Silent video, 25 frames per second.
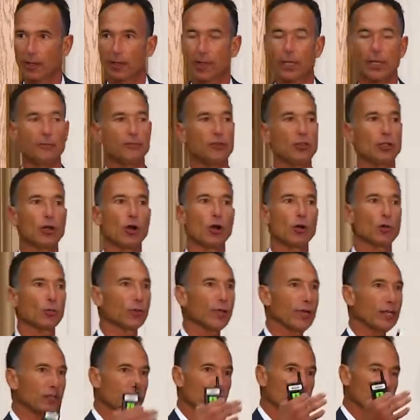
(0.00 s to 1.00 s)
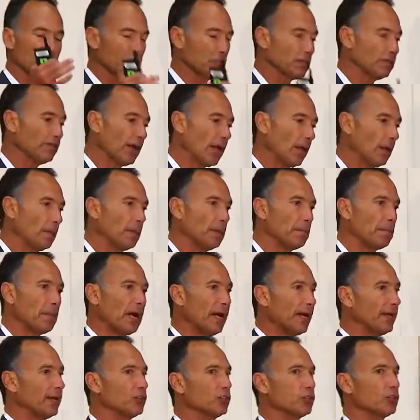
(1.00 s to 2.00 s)
If you don't reach this development
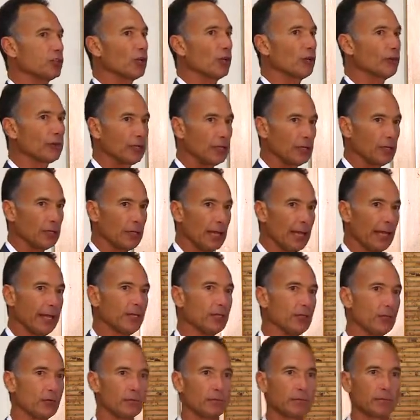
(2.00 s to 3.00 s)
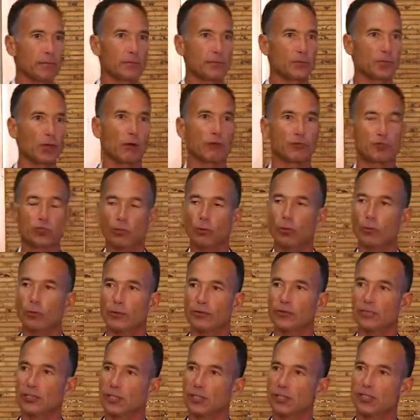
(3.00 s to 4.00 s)
milestone and you don't do it
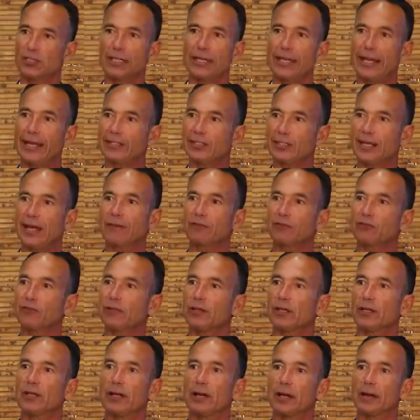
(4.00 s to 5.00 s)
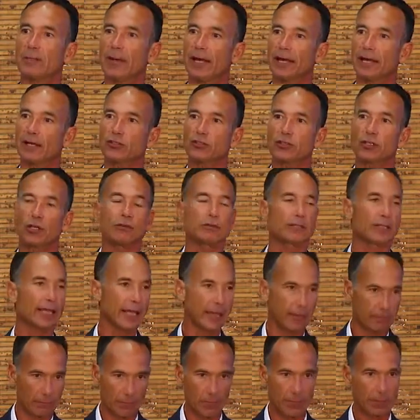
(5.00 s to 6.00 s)
with 60 days after the milestone
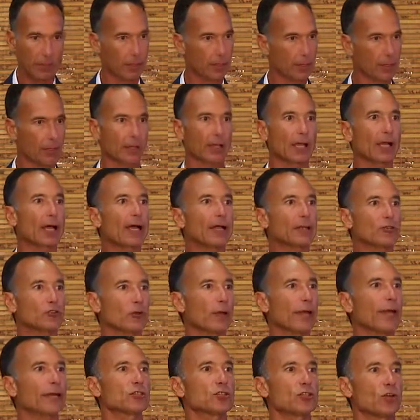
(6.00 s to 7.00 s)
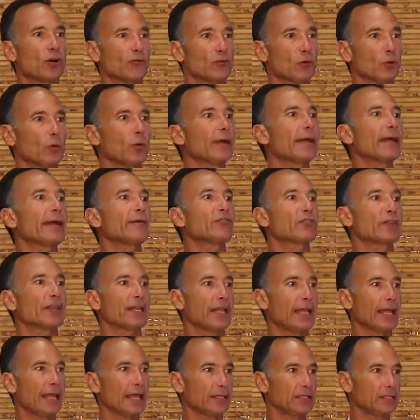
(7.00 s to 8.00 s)
date, the contract's over, whatever the
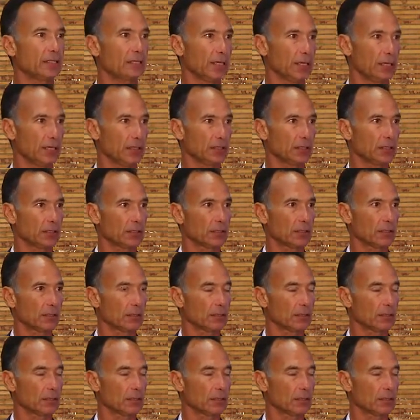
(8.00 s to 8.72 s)
case is.